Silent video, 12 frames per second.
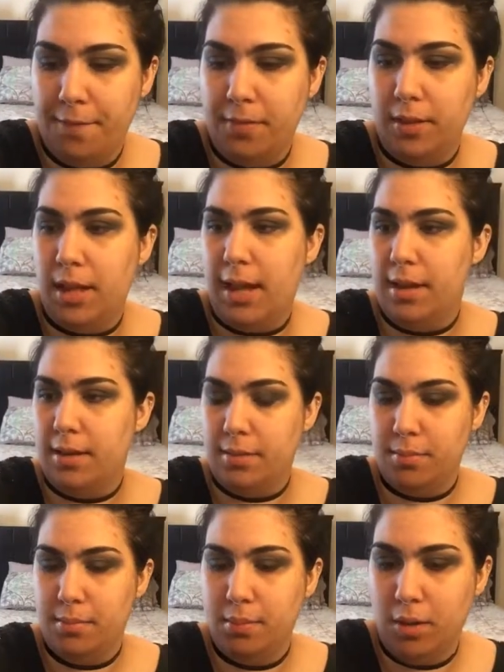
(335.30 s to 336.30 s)
a flat
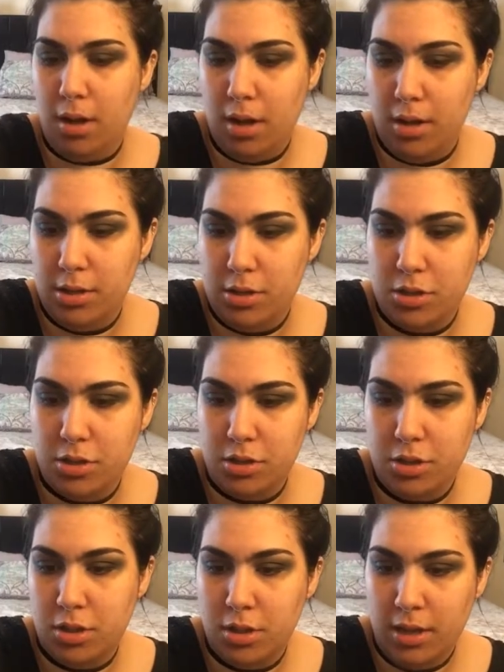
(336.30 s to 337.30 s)

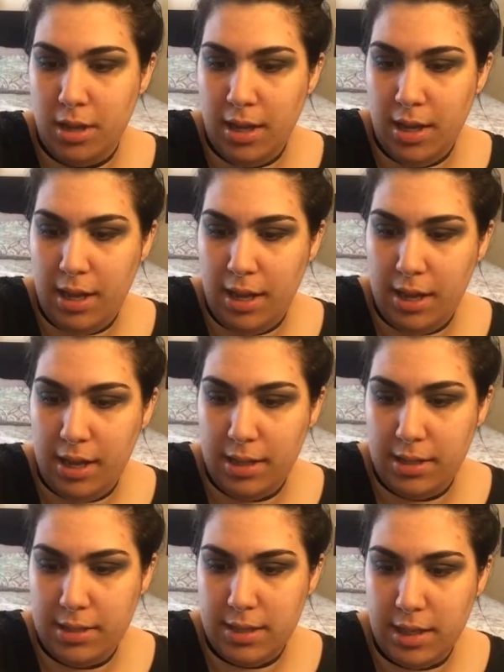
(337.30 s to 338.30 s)
brush,
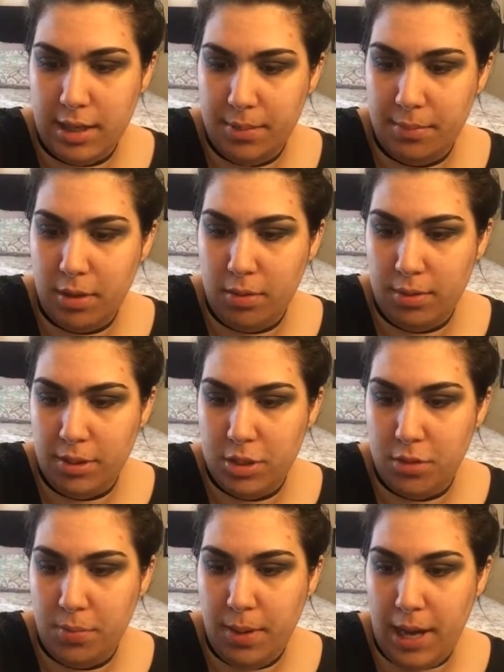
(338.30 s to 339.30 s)
and I'm going
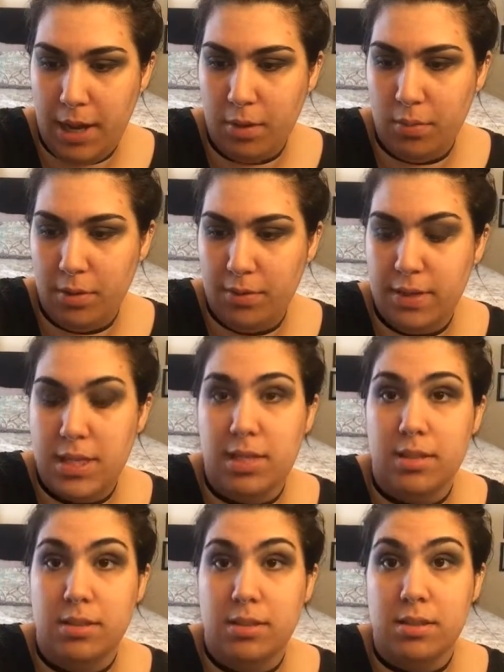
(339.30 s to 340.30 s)
to pack one of
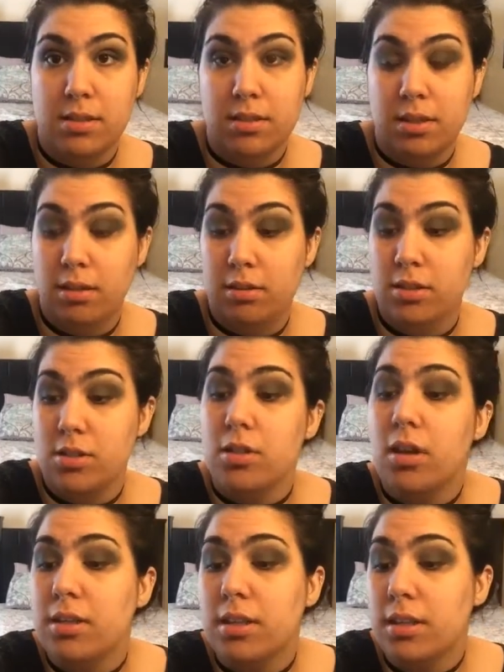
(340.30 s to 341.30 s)
these colors
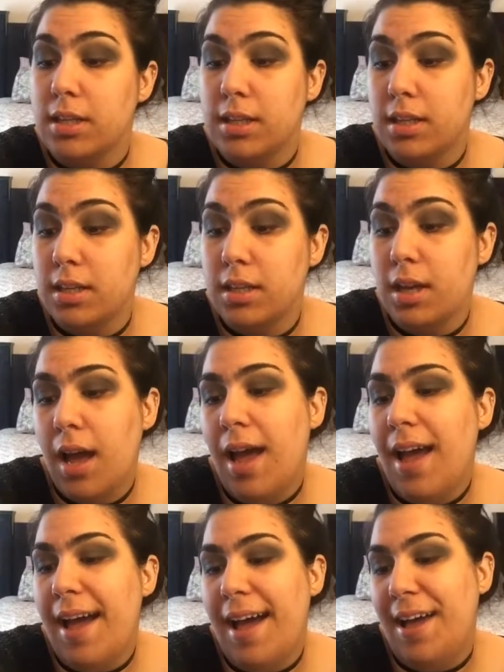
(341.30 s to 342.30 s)
on the lid.
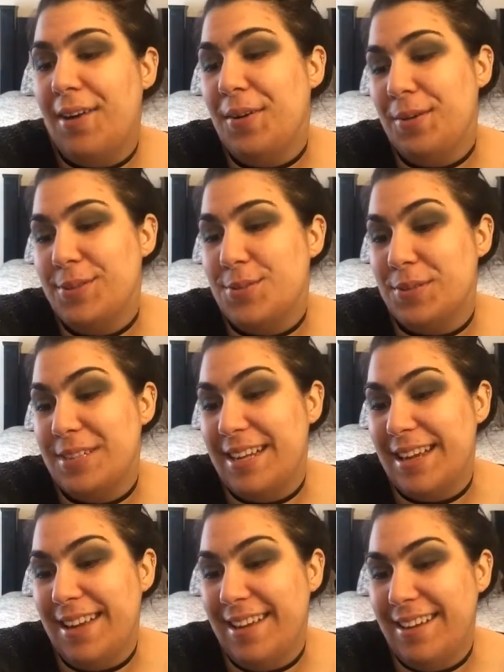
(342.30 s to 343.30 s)
I don't know which
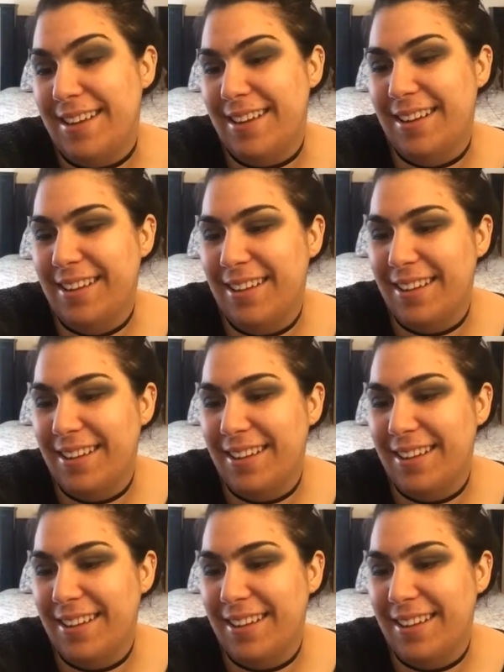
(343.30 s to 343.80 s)
one yet.